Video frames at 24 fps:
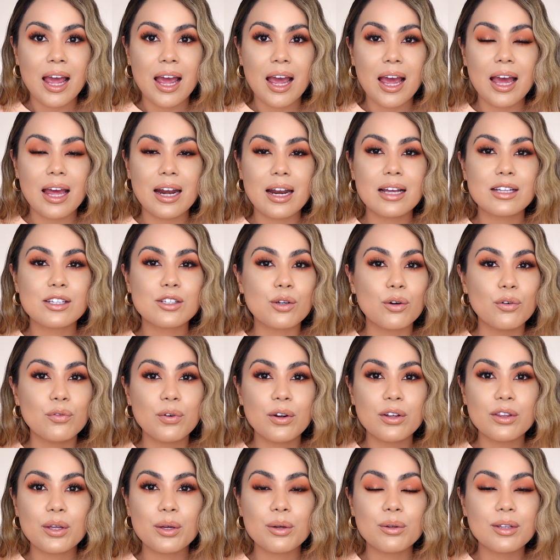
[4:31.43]
And uh, so
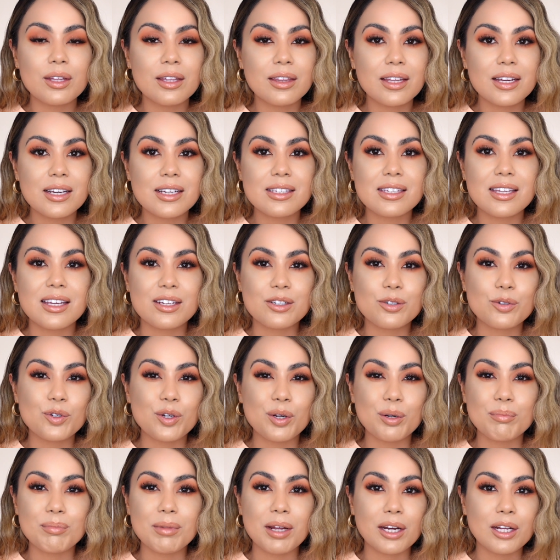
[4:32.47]
far, the only thing is the undertone.
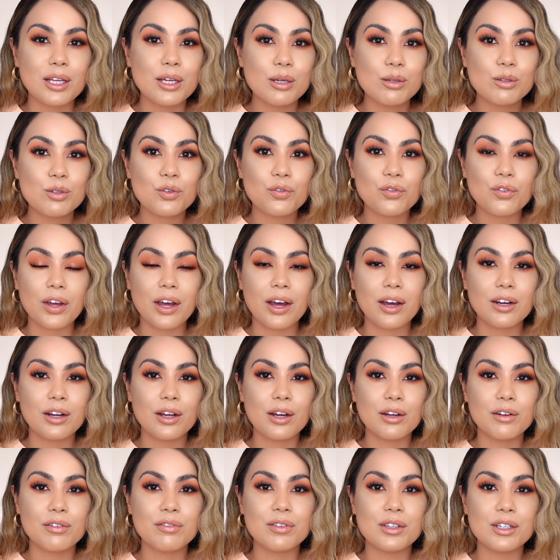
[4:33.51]
I'm not a huge fan
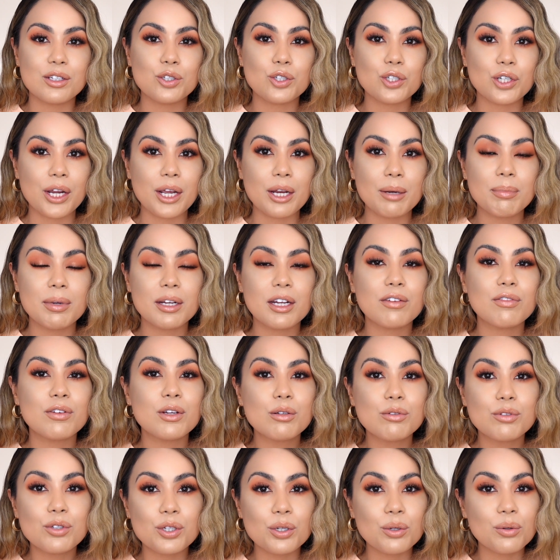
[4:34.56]
of this shade, but if
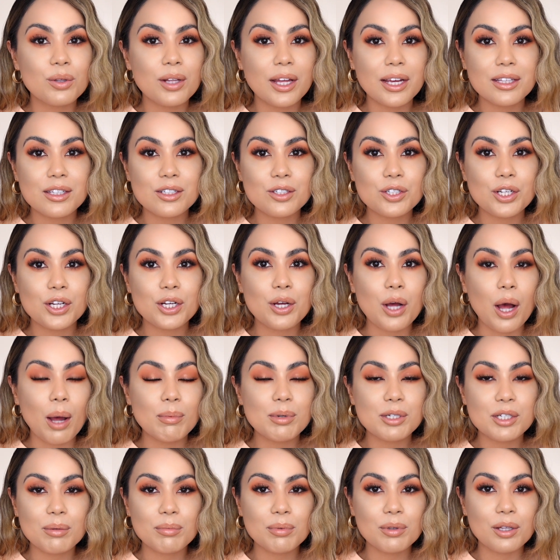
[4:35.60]
you do like this shade,
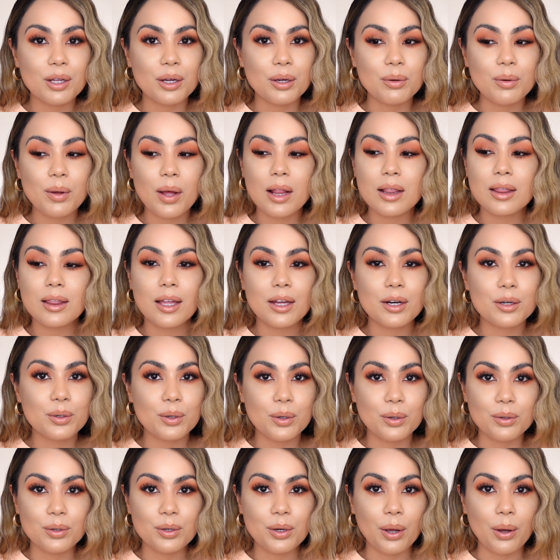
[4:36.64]
comment down below, let a
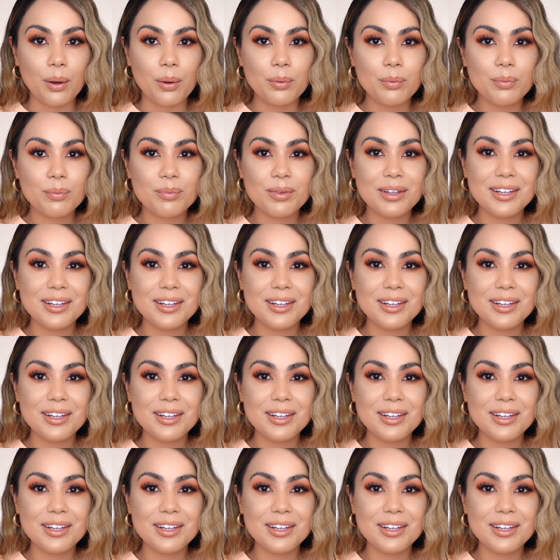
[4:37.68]
girl know.